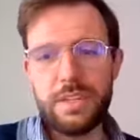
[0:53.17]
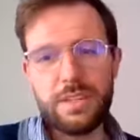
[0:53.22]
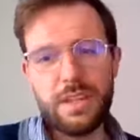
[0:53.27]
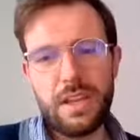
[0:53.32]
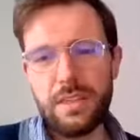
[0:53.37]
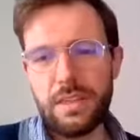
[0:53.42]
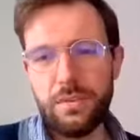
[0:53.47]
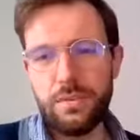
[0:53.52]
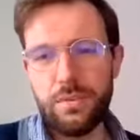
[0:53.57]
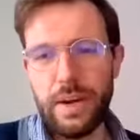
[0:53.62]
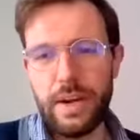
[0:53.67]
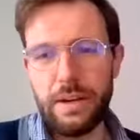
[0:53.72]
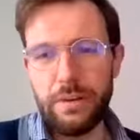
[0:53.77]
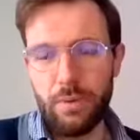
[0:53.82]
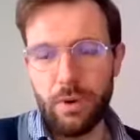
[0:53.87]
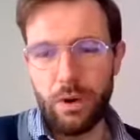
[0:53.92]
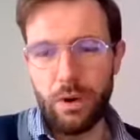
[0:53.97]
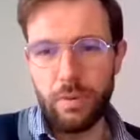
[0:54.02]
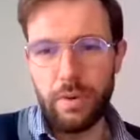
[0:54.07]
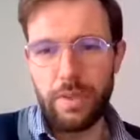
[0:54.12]
there's nothing really
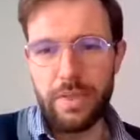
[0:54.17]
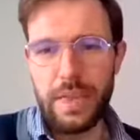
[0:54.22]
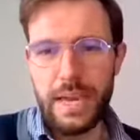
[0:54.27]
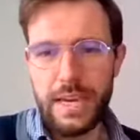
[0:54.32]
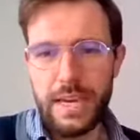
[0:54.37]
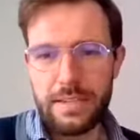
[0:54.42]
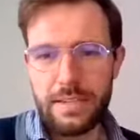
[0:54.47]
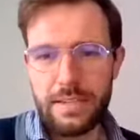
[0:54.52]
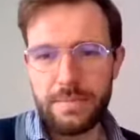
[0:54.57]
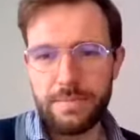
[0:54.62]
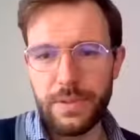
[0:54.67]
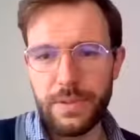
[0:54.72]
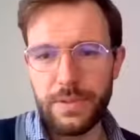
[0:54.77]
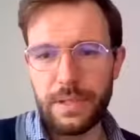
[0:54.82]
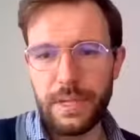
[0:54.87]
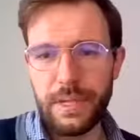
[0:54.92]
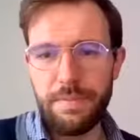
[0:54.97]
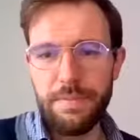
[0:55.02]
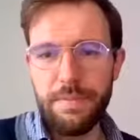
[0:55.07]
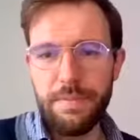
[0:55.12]
wrong with that.
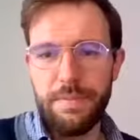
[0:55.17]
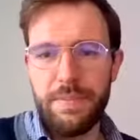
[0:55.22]
Okay,